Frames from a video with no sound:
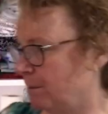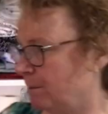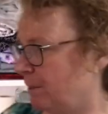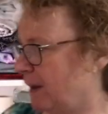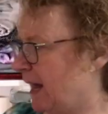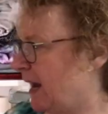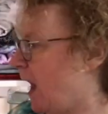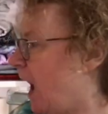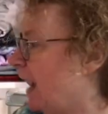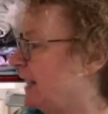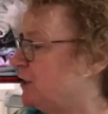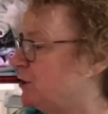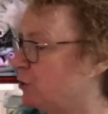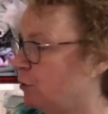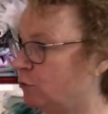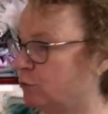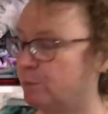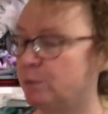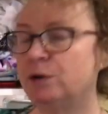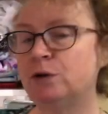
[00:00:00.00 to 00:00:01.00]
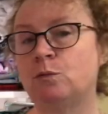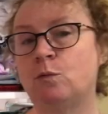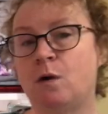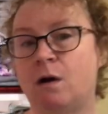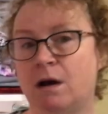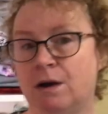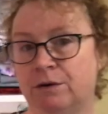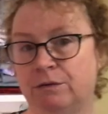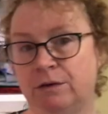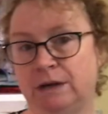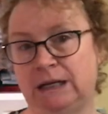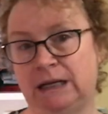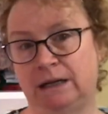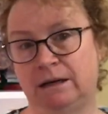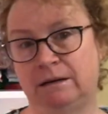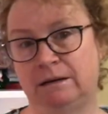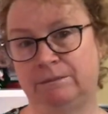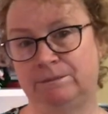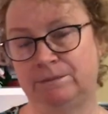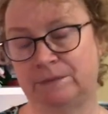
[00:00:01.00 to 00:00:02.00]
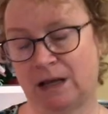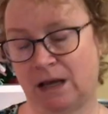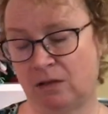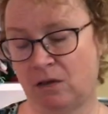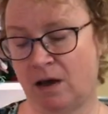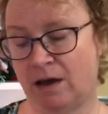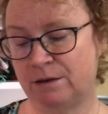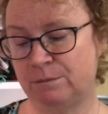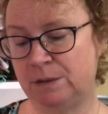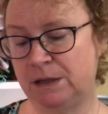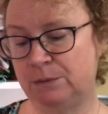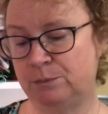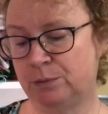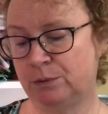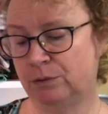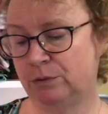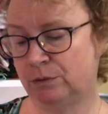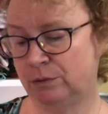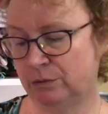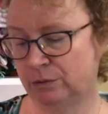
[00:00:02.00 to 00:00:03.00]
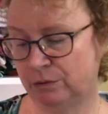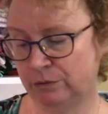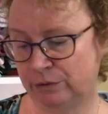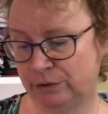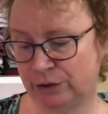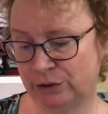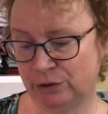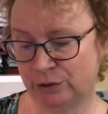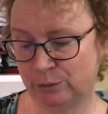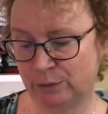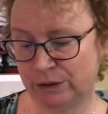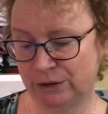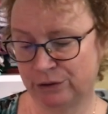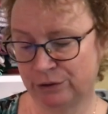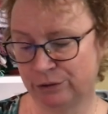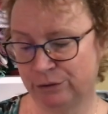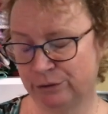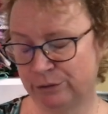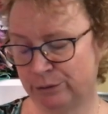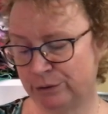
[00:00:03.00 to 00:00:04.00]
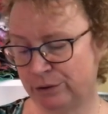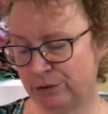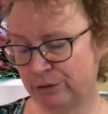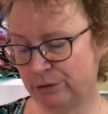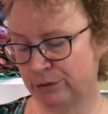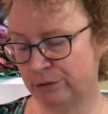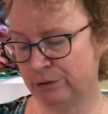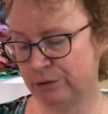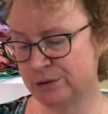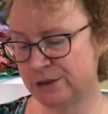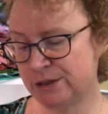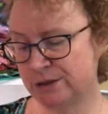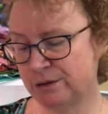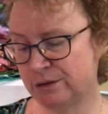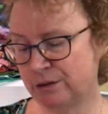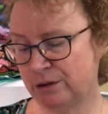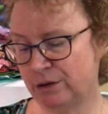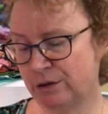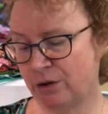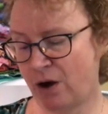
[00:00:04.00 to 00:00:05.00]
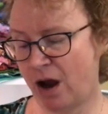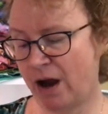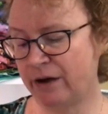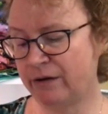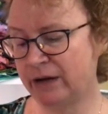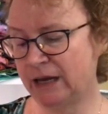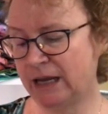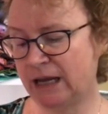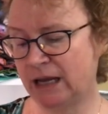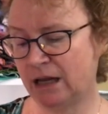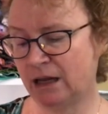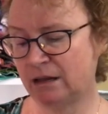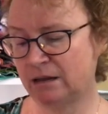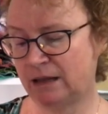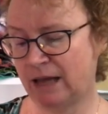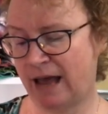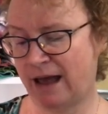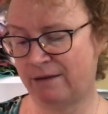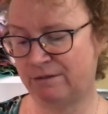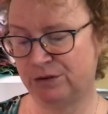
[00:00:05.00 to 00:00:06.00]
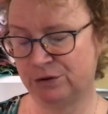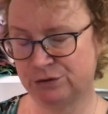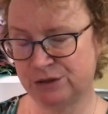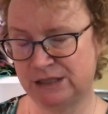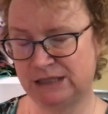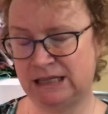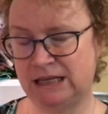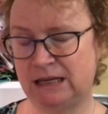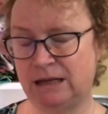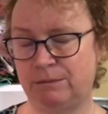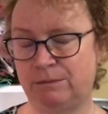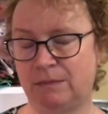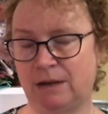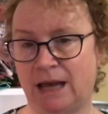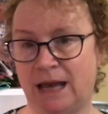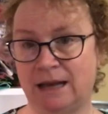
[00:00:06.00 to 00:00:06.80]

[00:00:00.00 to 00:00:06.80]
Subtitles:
But I don't put water in it. A lot of people, you know, when they're ironing, they have their steam,